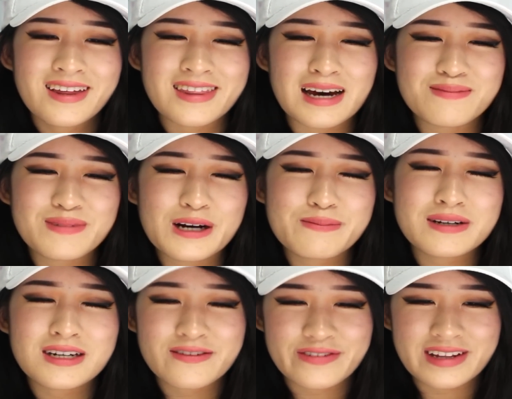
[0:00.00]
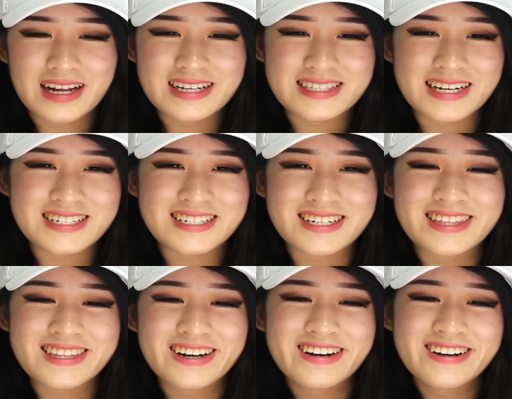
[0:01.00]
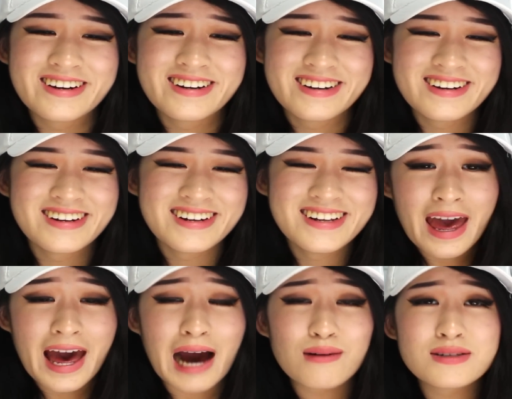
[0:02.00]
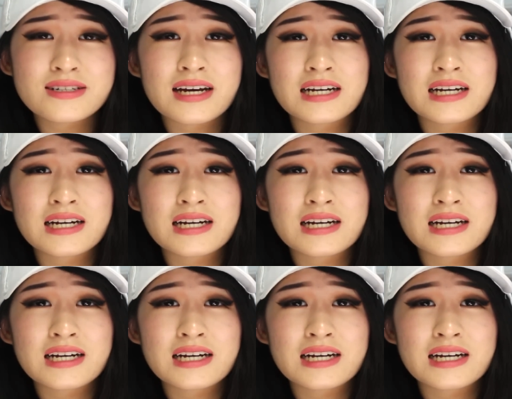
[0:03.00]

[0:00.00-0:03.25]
That moment of realization though. How would you